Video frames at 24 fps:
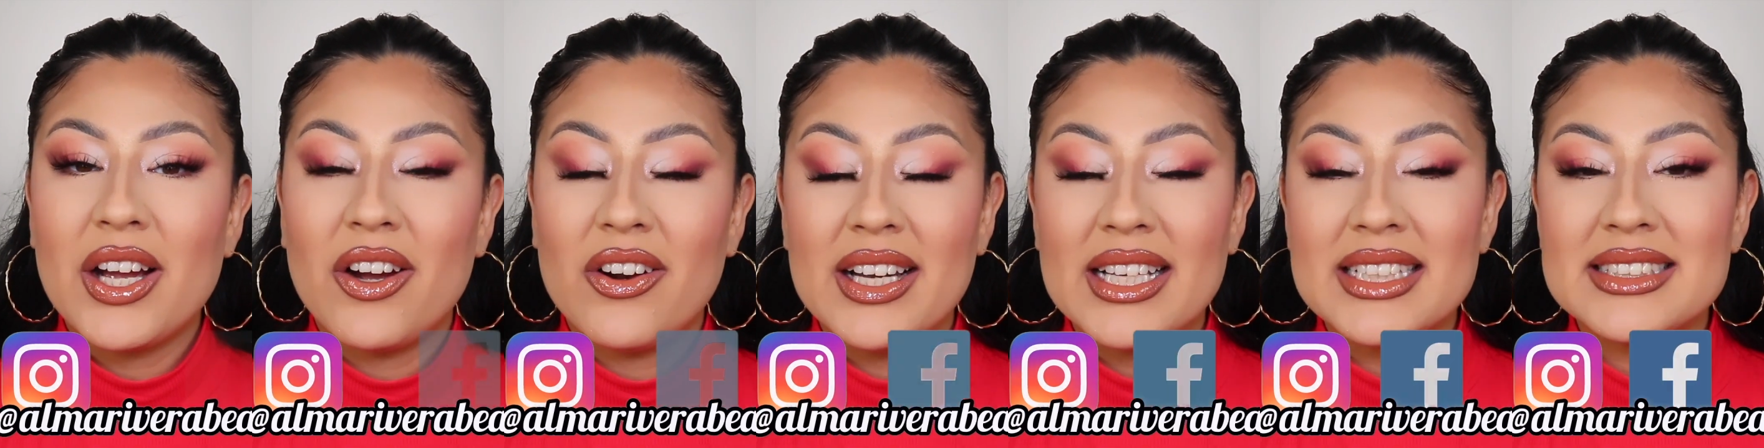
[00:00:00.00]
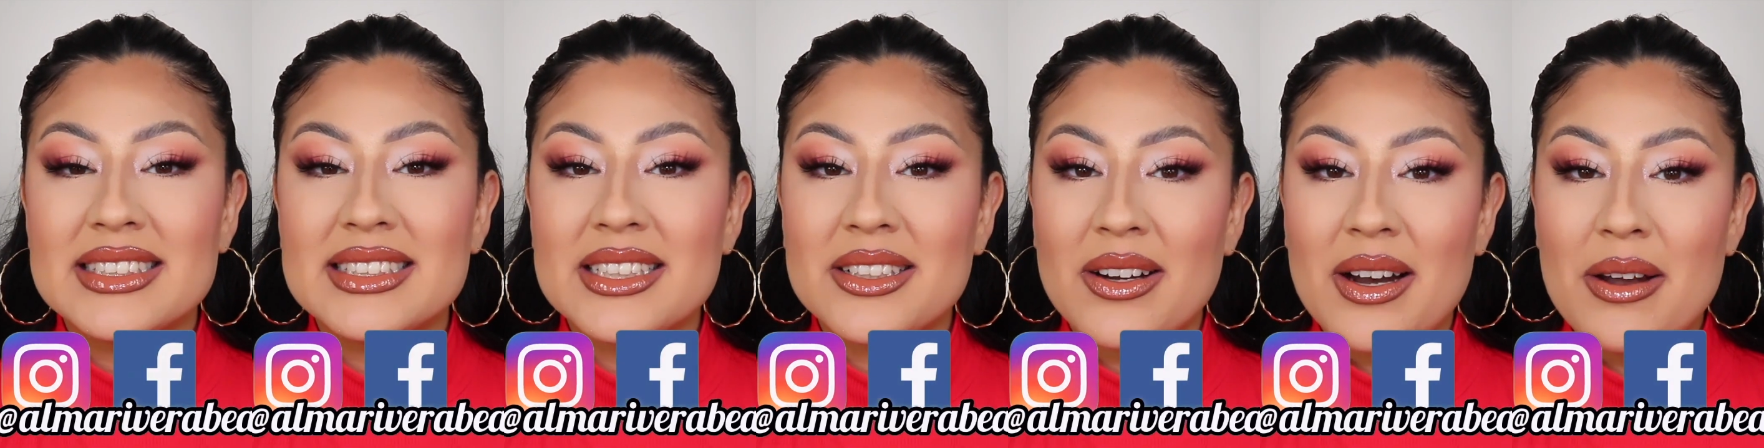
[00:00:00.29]
on
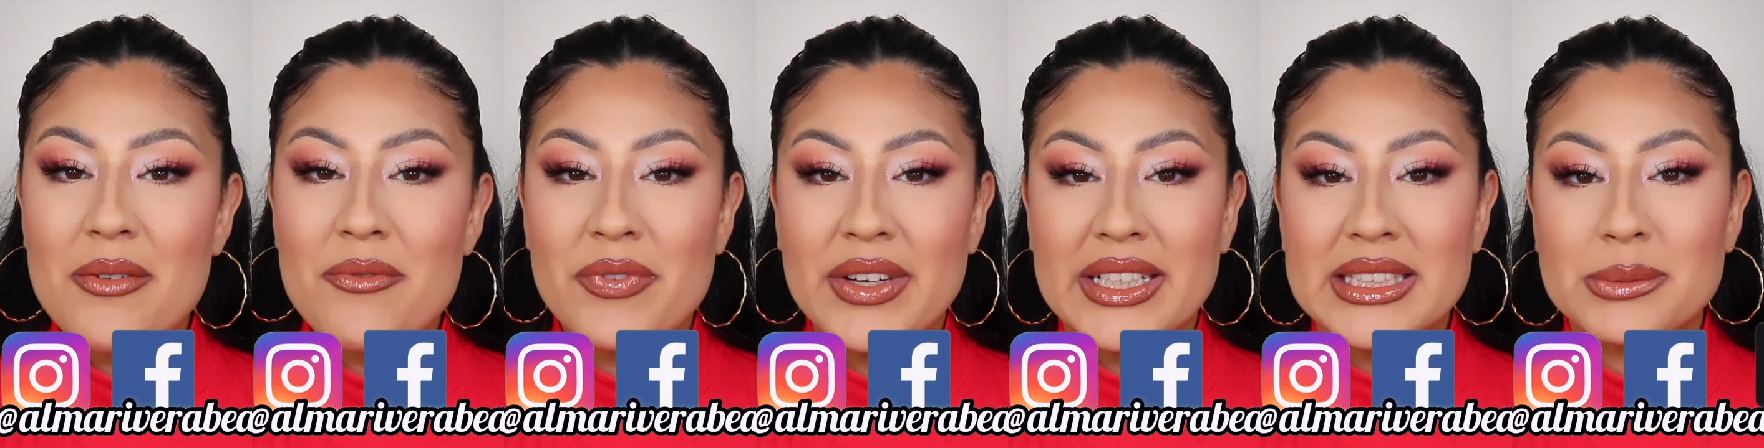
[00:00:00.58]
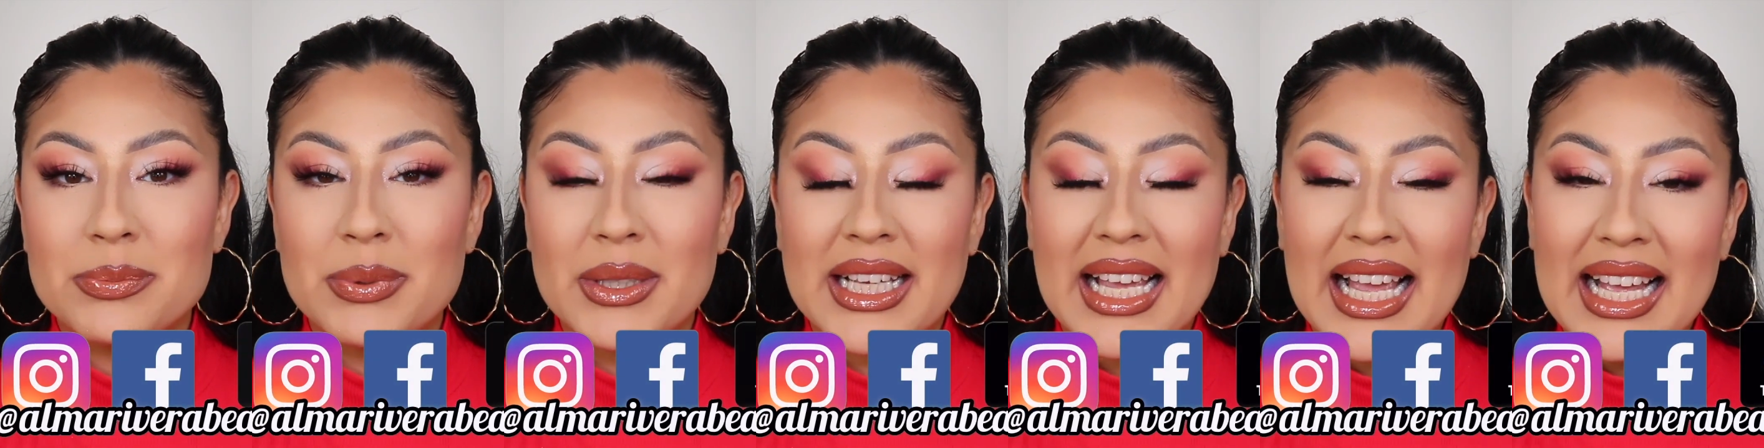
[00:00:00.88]
Instagram,
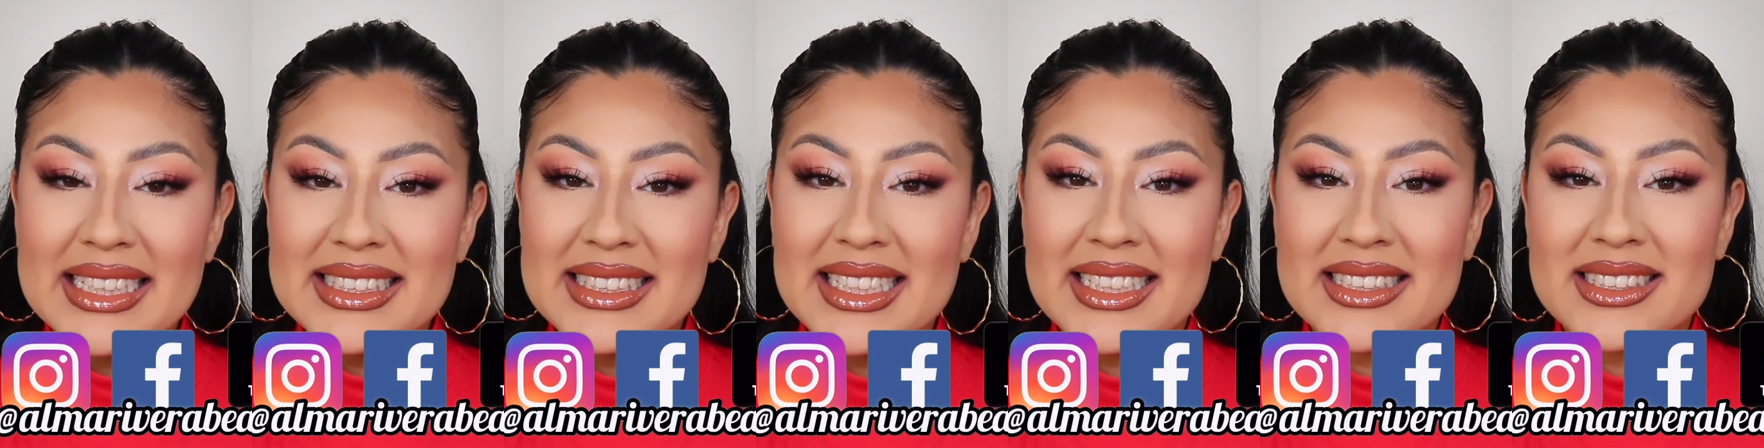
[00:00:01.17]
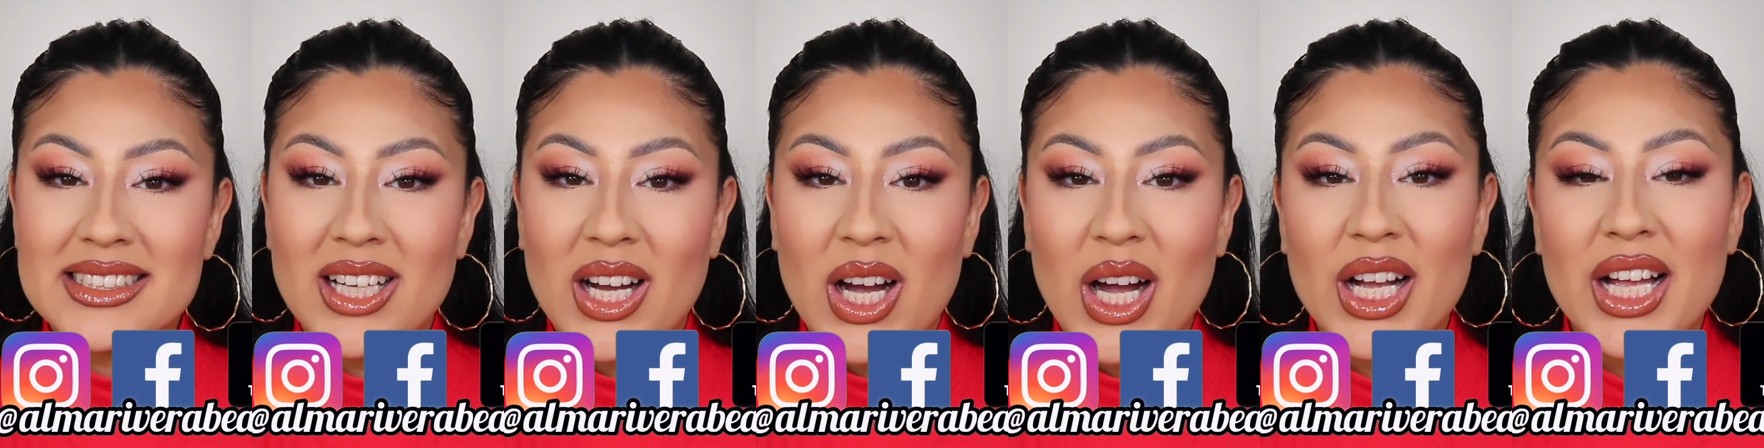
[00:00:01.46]
Facebook, and
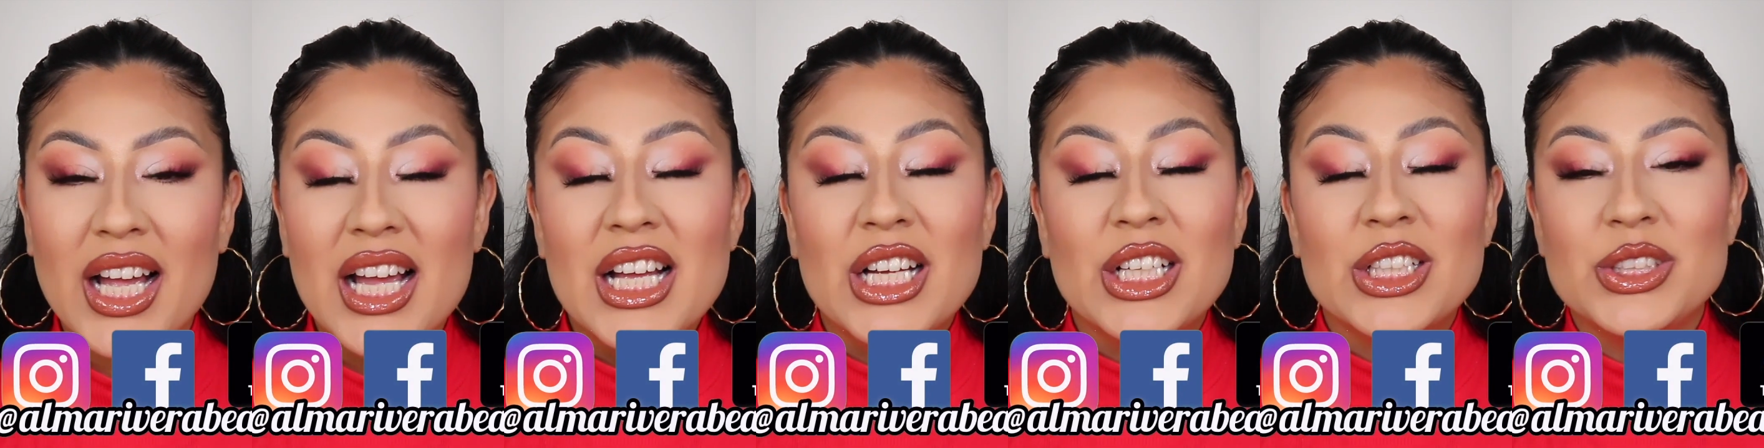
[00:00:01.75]
TikTok.